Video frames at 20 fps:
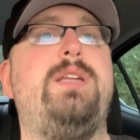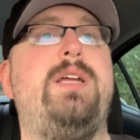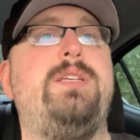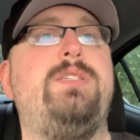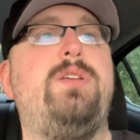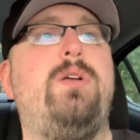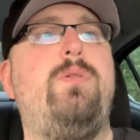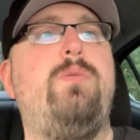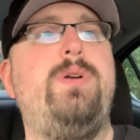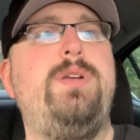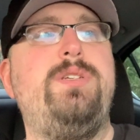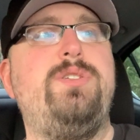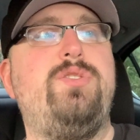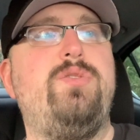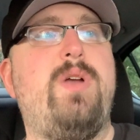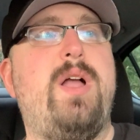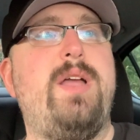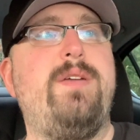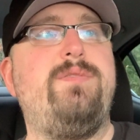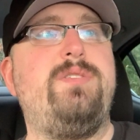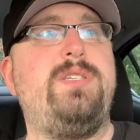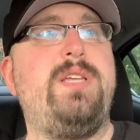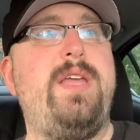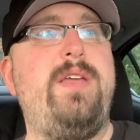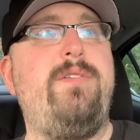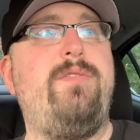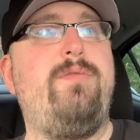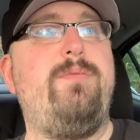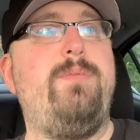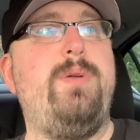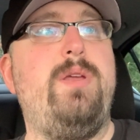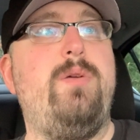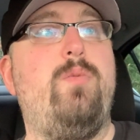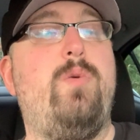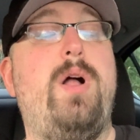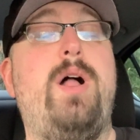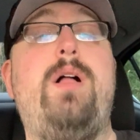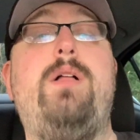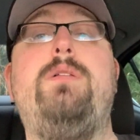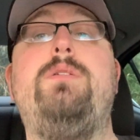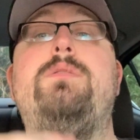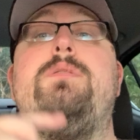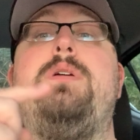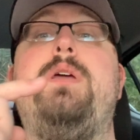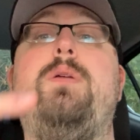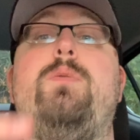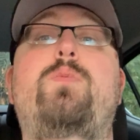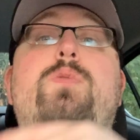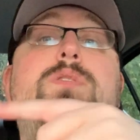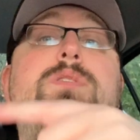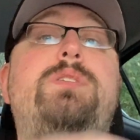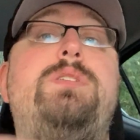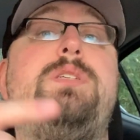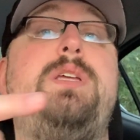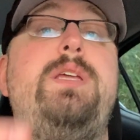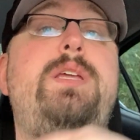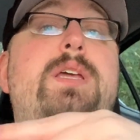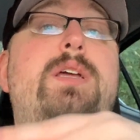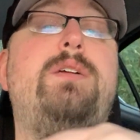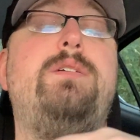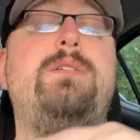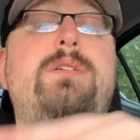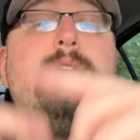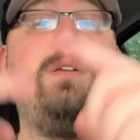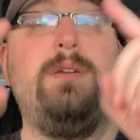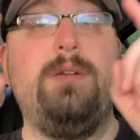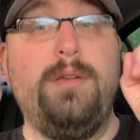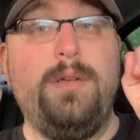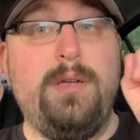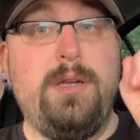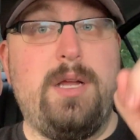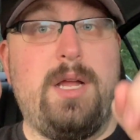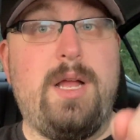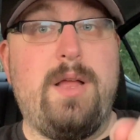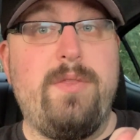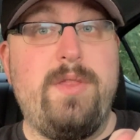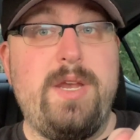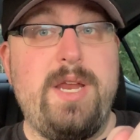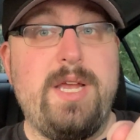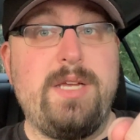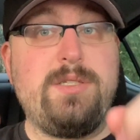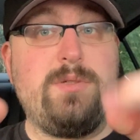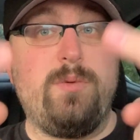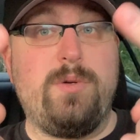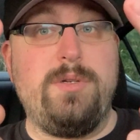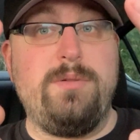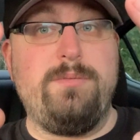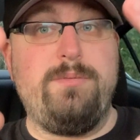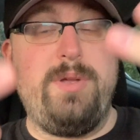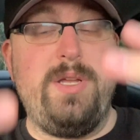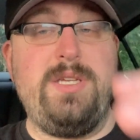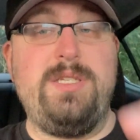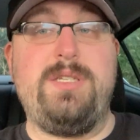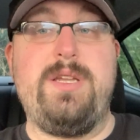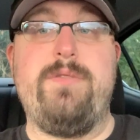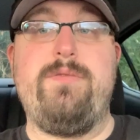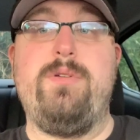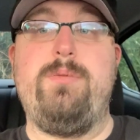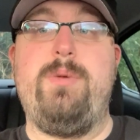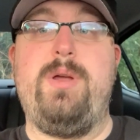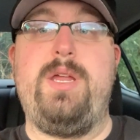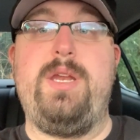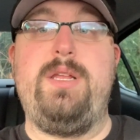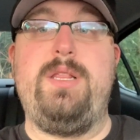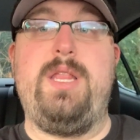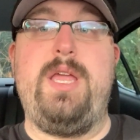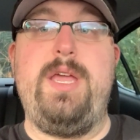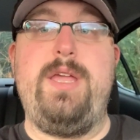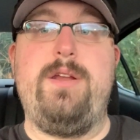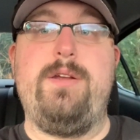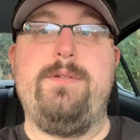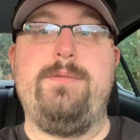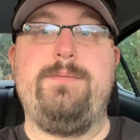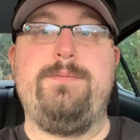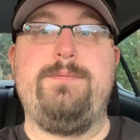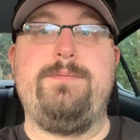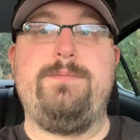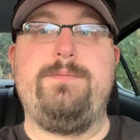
And as always, drive safe, be well, and we'll see you on the next one. Peace, everybody. Later.